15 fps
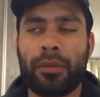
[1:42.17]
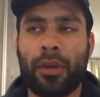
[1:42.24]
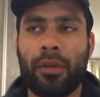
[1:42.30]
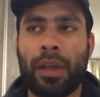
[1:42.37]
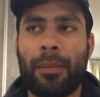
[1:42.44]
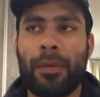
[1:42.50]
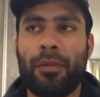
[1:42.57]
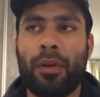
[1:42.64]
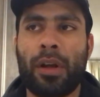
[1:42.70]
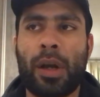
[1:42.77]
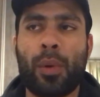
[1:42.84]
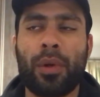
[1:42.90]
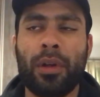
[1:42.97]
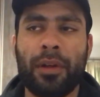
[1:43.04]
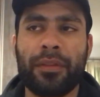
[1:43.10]
Don't get me wrong,
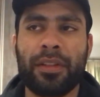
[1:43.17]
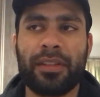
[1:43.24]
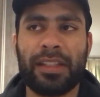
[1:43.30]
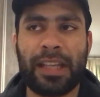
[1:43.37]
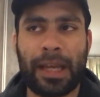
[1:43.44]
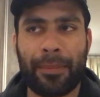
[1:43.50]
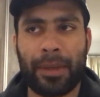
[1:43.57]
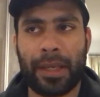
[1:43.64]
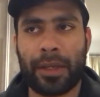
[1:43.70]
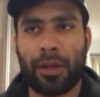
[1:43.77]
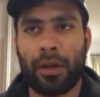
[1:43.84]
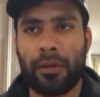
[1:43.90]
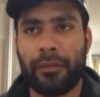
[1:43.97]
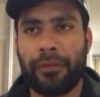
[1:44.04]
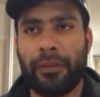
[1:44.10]
I would love to see Amir
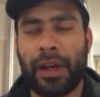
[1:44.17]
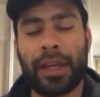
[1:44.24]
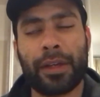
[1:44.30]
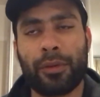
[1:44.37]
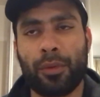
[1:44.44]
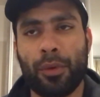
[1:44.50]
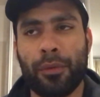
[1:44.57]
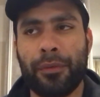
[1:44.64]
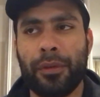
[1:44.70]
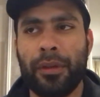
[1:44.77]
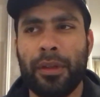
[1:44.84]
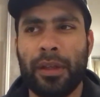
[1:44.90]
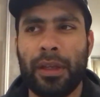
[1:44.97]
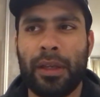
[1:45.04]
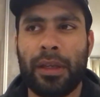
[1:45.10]
Khan fight
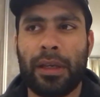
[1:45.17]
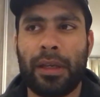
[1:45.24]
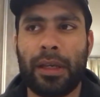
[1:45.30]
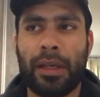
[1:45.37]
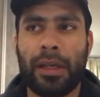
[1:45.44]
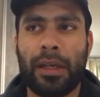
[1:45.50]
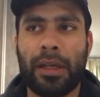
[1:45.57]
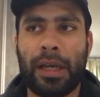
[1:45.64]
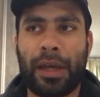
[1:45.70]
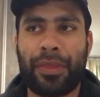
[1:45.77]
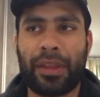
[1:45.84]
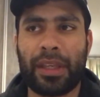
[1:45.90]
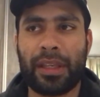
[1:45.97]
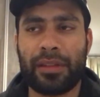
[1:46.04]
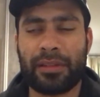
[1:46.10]
Crawford. I
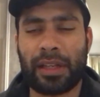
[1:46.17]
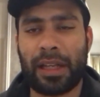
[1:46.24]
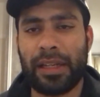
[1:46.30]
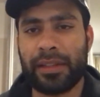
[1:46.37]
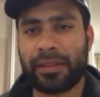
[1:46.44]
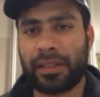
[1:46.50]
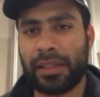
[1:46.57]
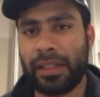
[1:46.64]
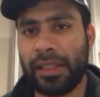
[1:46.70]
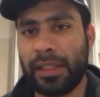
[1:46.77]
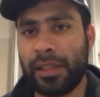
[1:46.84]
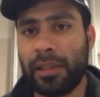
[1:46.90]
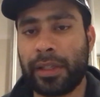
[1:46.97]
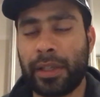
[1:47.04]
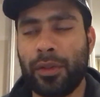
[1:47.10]
think
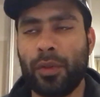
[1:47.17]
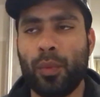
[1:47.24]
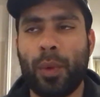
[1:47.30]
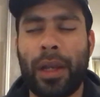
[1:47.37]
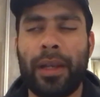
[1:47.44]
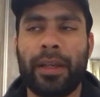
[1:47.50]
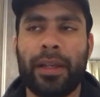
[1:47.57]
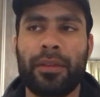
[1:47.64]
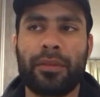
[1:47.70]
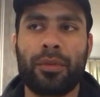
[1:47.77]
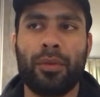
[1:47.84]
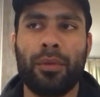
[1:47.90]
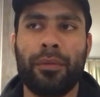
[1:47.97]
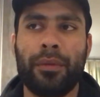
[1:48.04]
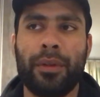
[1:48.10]
stylistically he can do well against
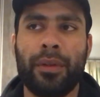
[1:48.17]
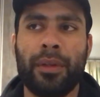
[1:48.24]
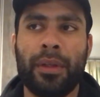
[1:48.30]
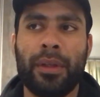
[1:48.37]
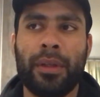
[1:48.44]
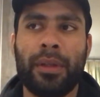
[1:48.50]
Crawford.